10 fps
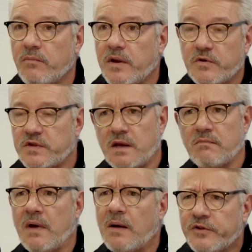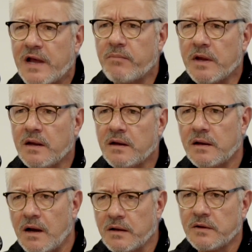People are saying, Abu Dhabi,
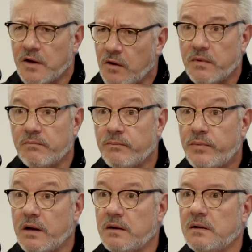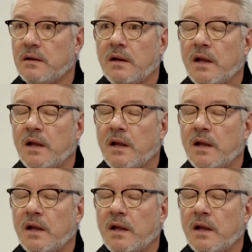God, but